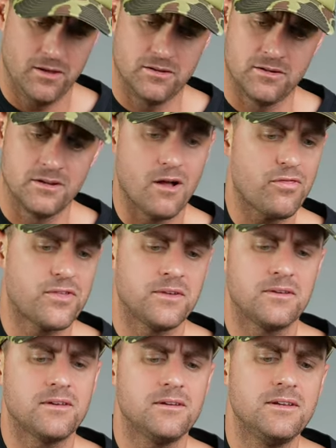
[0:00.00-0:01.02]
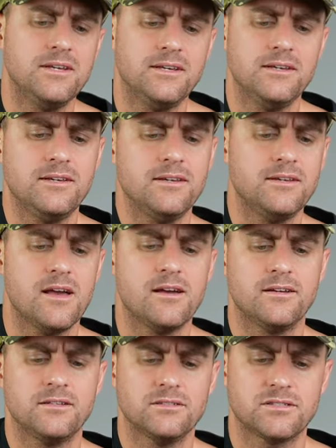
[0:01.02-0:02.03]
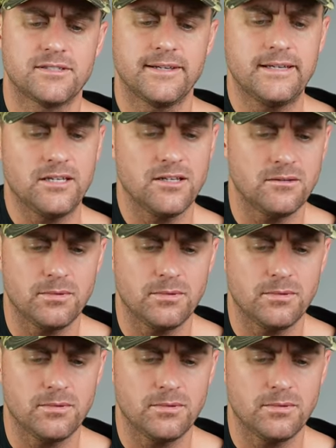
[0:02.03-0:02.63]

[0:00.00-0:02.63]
nothing he ain't seen